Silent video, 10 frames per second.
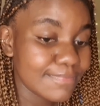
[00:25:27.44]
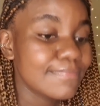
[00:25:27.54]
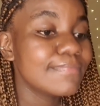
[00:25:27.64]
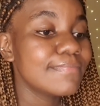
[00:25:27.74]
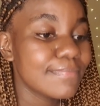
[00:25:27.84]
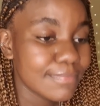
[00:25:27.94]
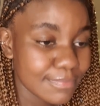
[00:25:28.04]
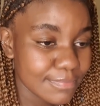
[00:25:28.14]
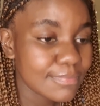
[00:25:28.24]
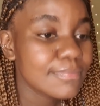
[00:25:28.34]
It is the
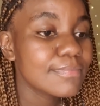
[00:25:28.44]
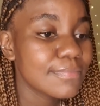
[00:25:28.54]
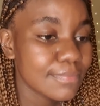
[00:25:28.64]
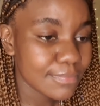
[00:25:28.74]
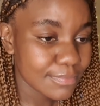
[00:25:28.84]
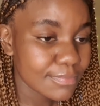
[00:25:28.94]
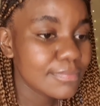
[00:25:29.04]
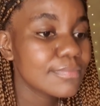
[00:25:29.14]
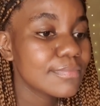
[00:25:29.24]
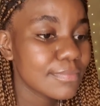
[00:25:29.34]
definition of
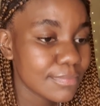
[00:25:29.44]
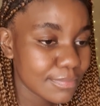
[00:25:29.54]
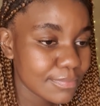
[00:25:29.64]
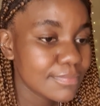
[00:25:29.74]
supremacism.